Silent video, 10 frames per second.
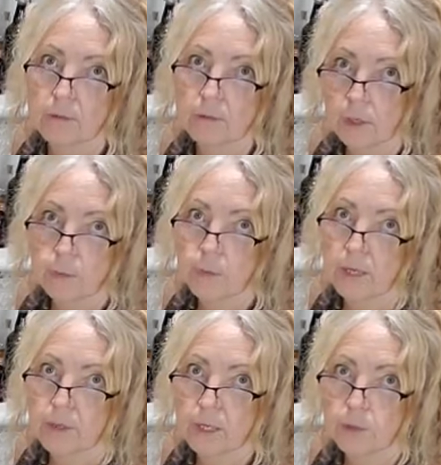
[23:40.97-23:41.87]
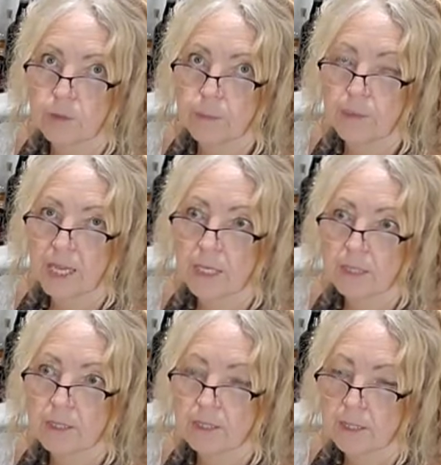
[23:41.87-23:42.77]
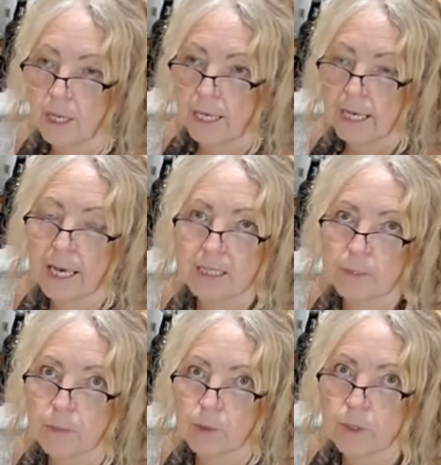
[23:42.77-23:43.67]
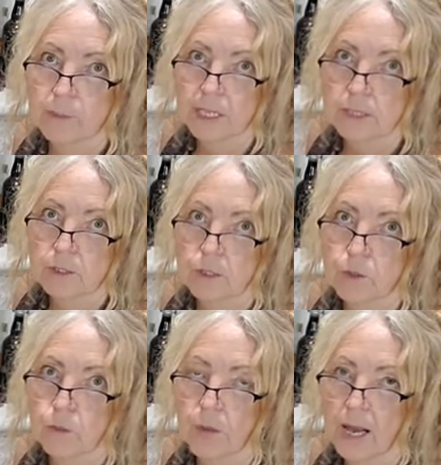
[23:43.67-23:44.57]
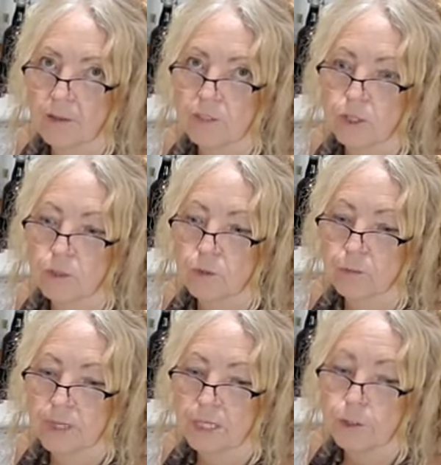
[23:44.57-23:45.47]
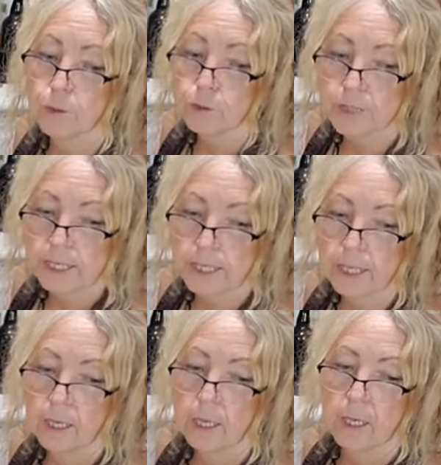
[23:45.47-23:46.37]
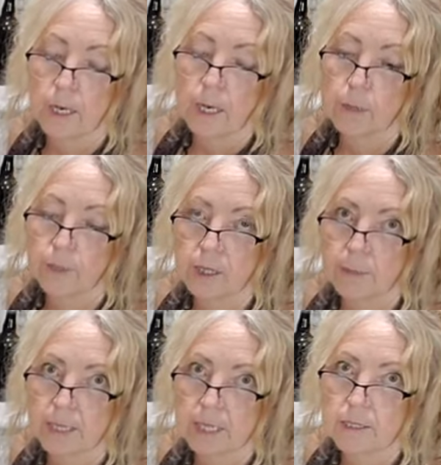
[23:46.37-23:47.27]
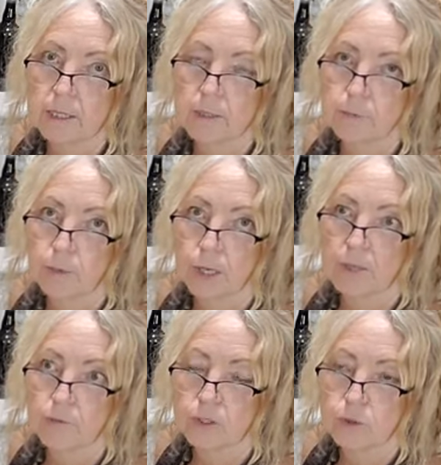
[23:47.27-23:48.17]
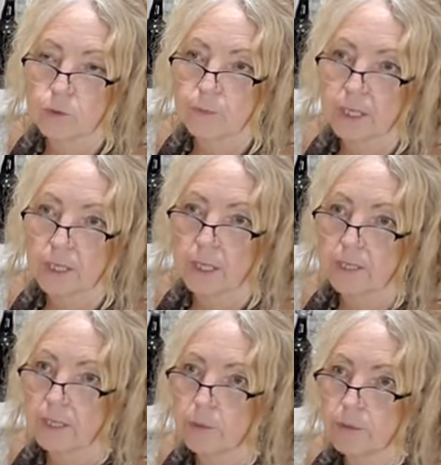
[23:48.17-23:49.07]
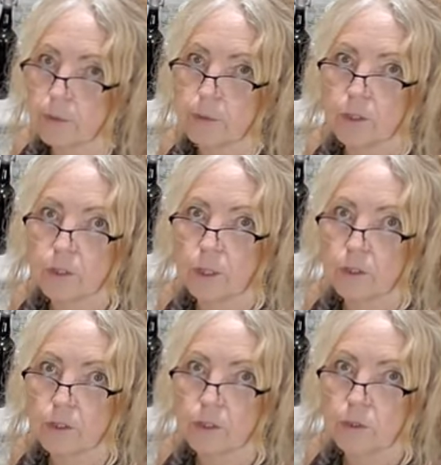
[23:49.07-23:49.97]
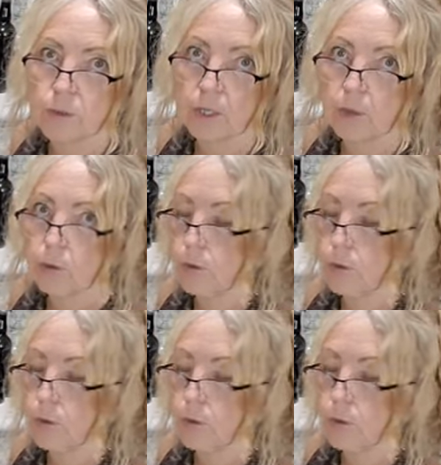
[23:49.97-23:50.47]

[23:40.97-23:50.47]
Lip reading: salt brine liquid, because it has to be pre-mixed. So you have to be using a pre-mixed brine, which would be a tablespoon of salt to a quart